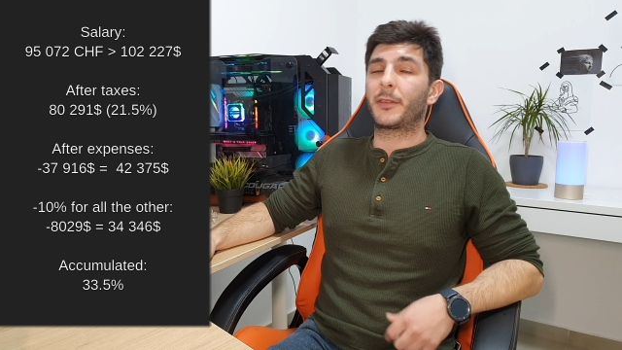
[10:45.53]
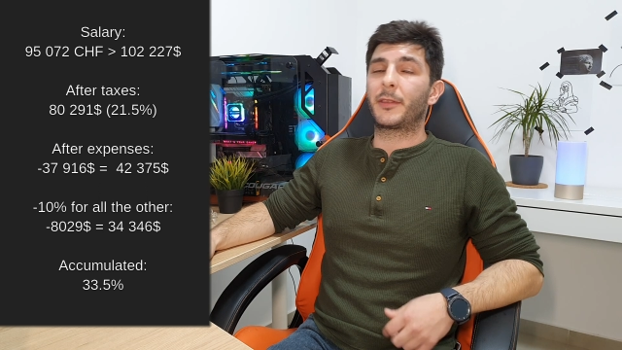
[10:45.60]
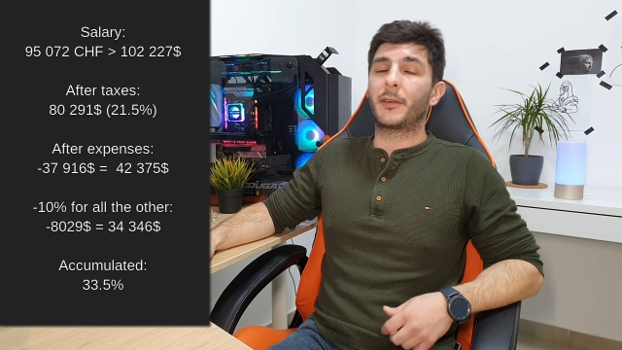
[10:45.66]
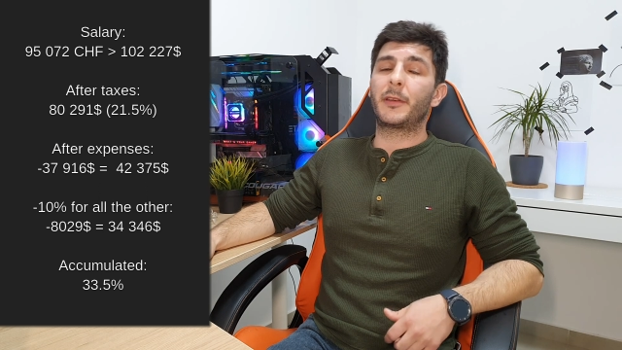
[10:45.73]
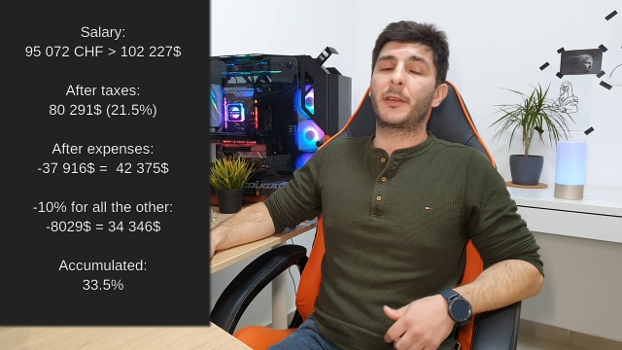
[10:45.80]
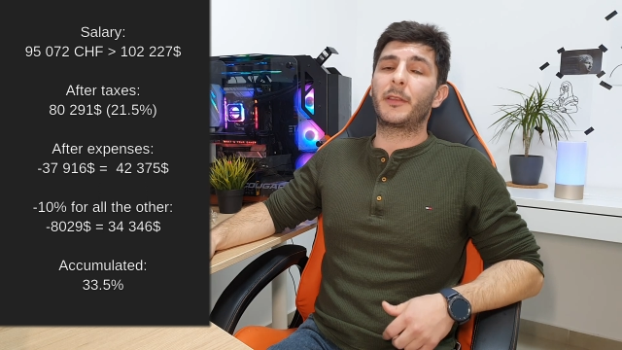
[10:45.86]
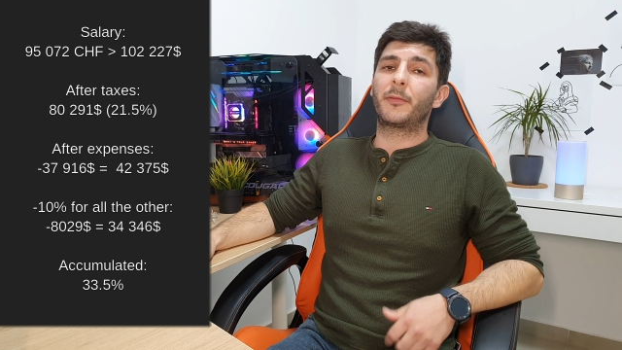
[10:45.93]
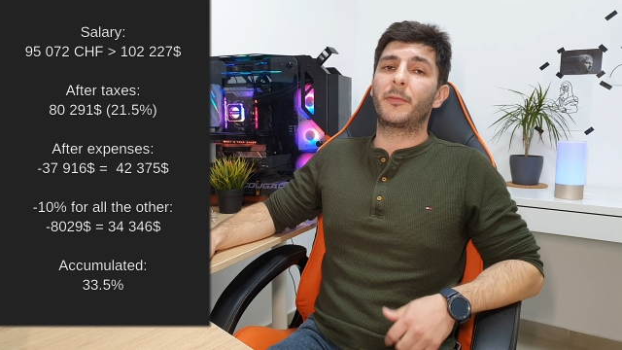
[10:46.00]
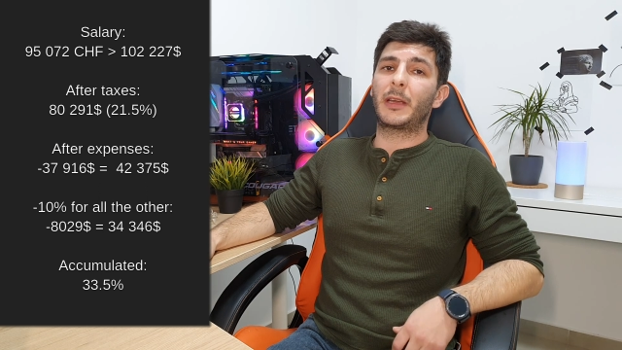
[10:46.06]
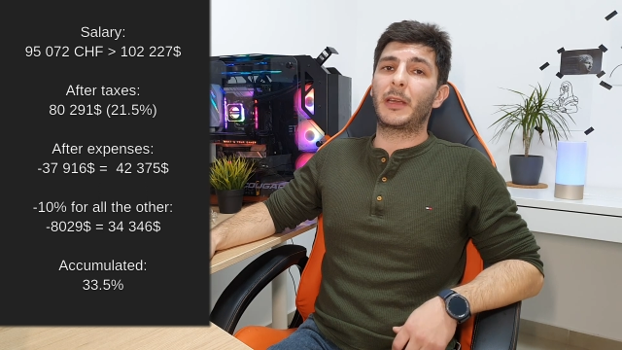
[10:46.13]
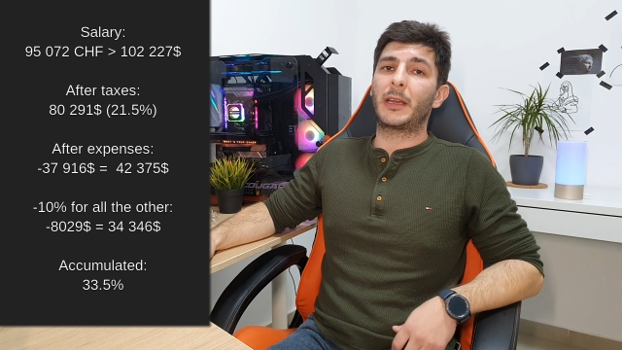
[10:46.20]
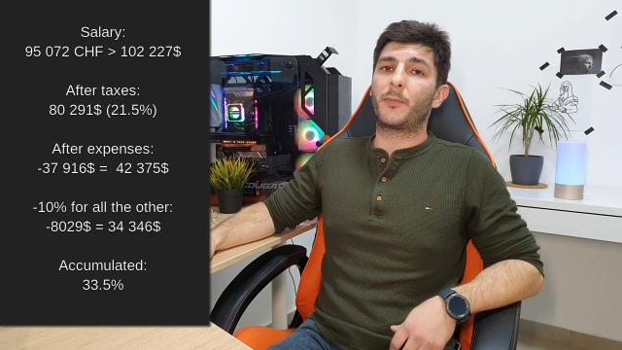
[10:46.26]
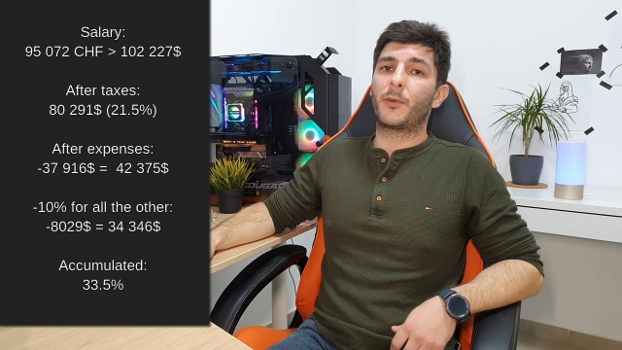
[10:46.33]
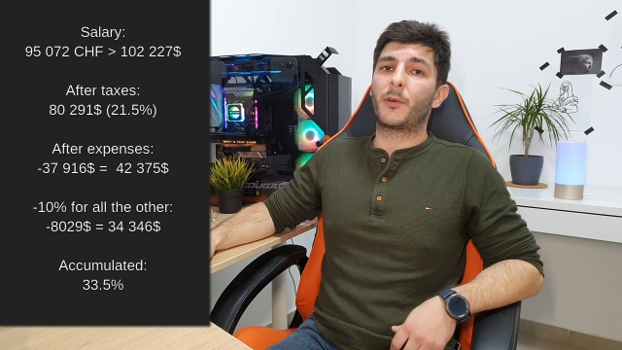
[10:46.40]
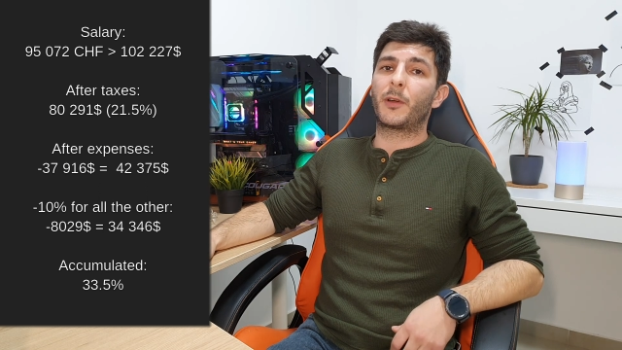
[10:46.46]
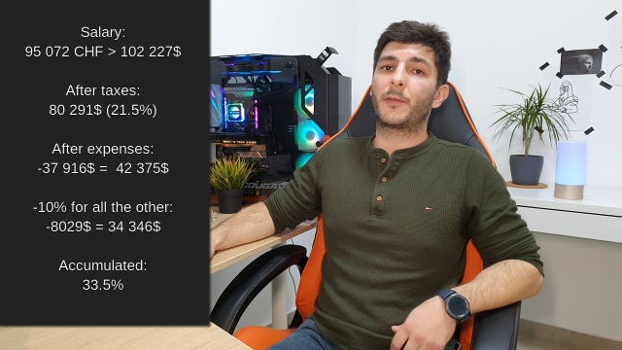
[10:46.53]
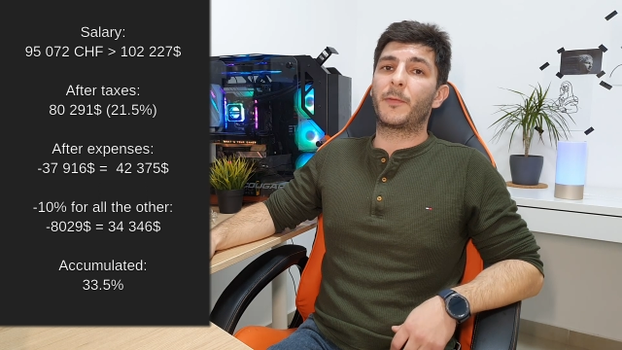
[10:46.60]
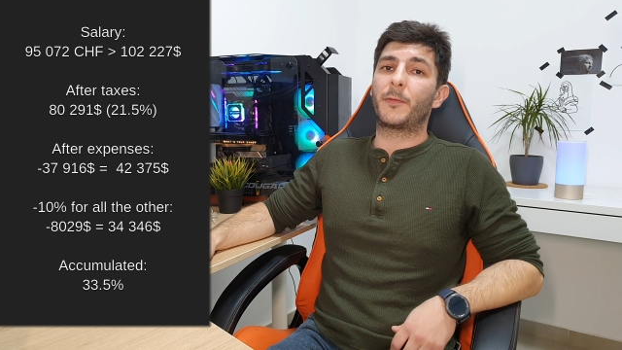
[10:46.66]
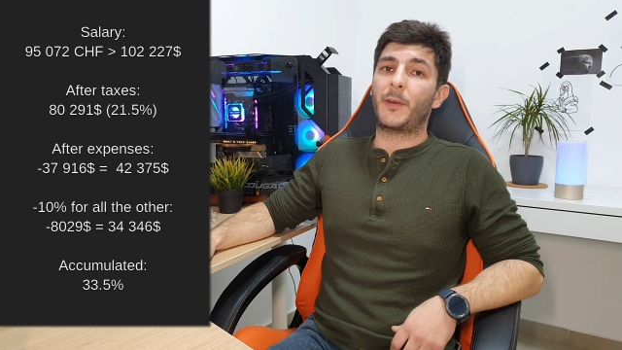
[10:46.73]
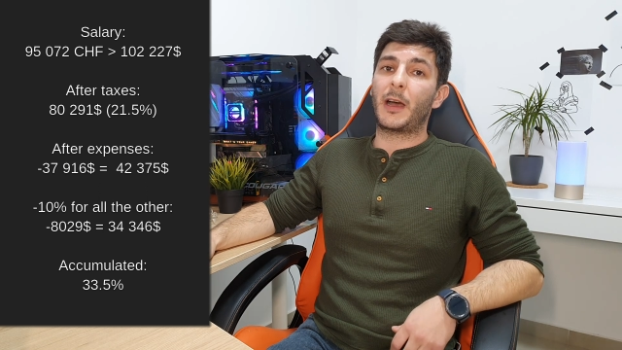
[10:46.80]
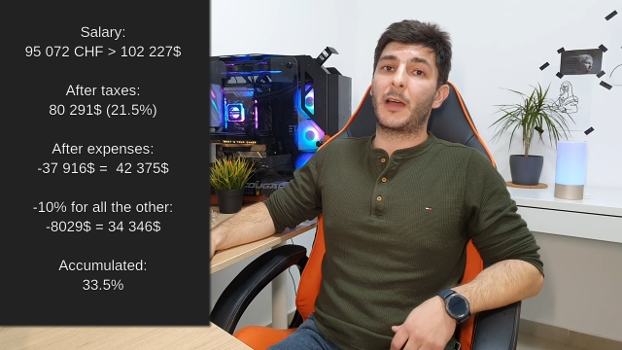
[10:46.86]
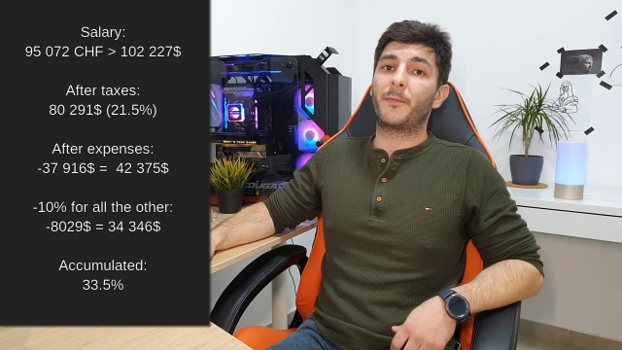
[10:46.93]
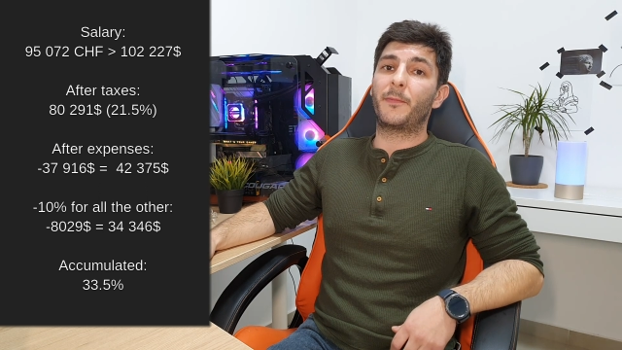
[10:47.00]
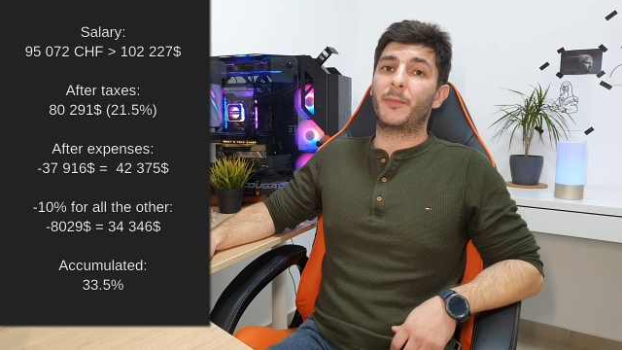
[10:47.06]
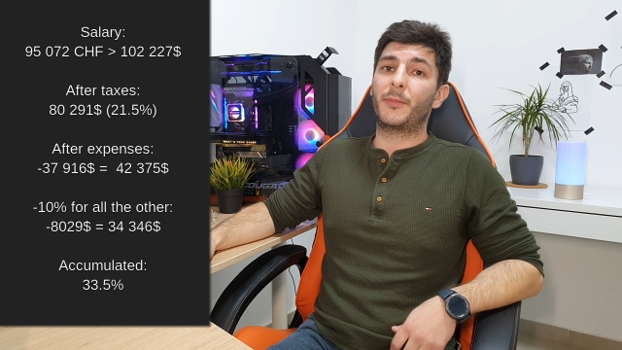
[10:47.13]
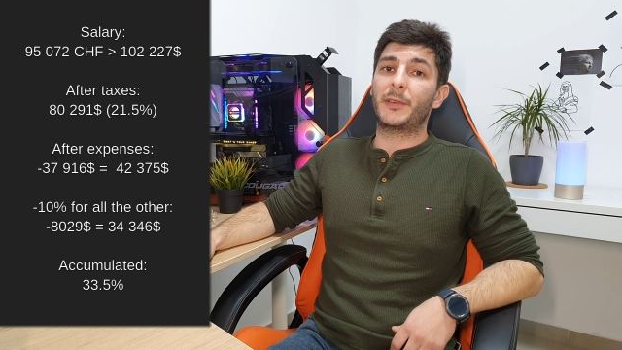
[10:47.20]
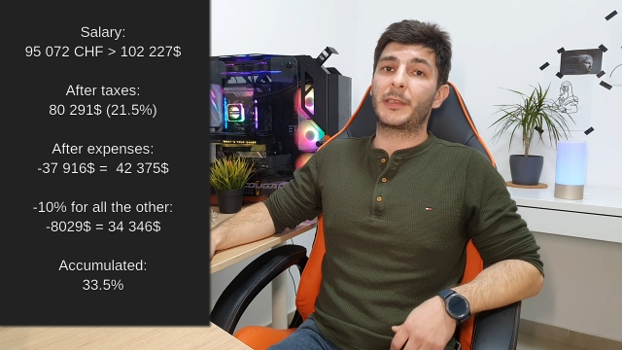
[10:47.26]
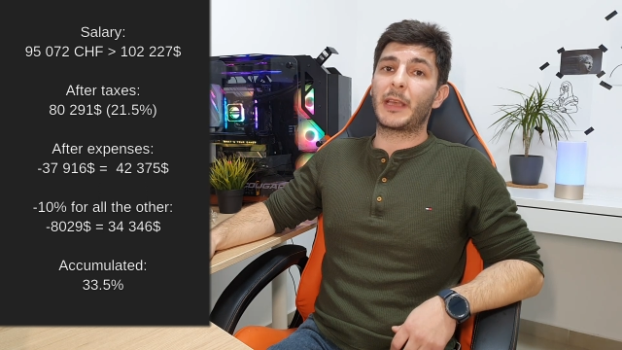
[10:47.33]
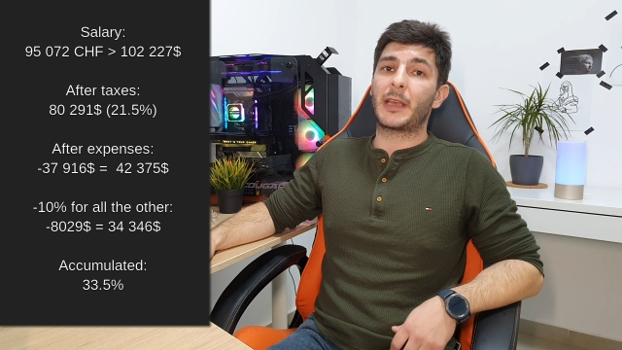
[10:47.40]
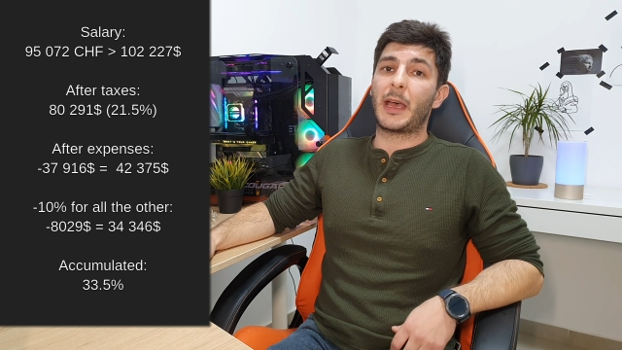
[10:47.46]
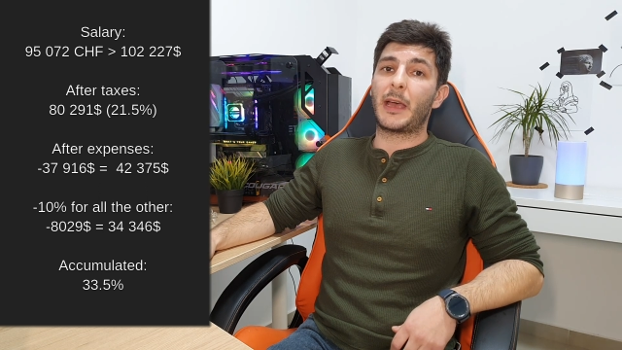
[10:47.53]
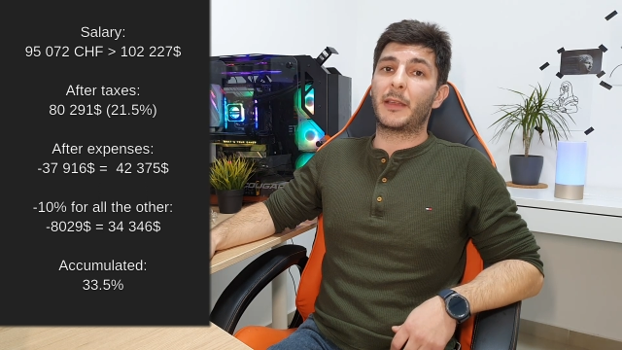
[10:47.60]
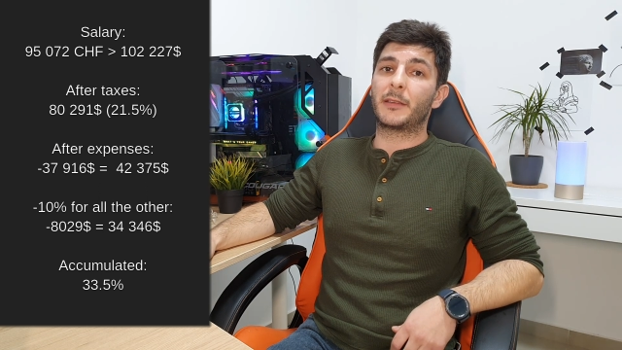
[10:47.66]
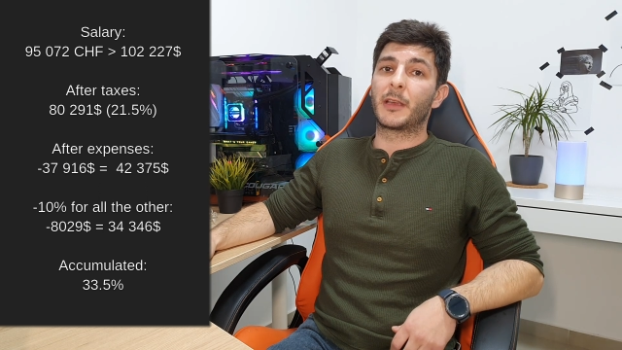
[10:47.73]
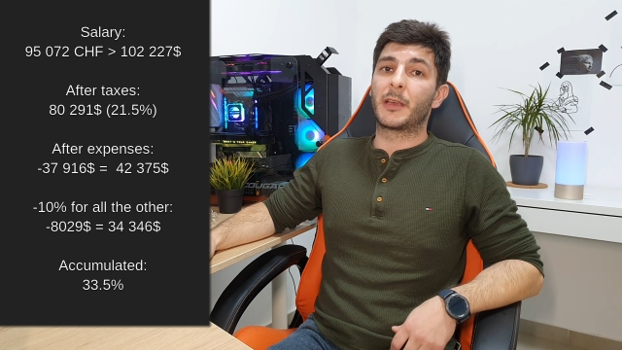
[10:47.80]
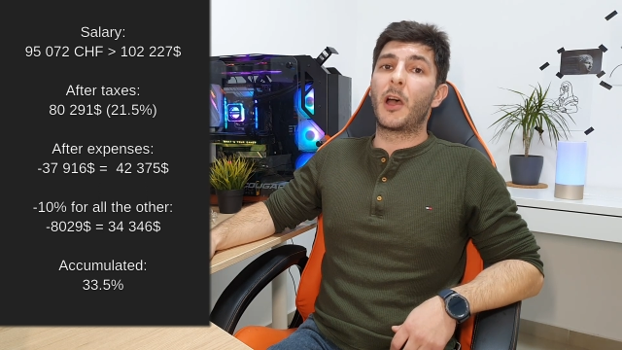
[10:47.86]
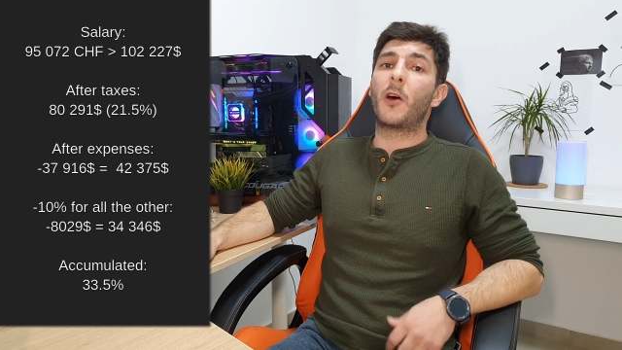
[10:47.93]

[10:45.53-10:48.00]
33.5%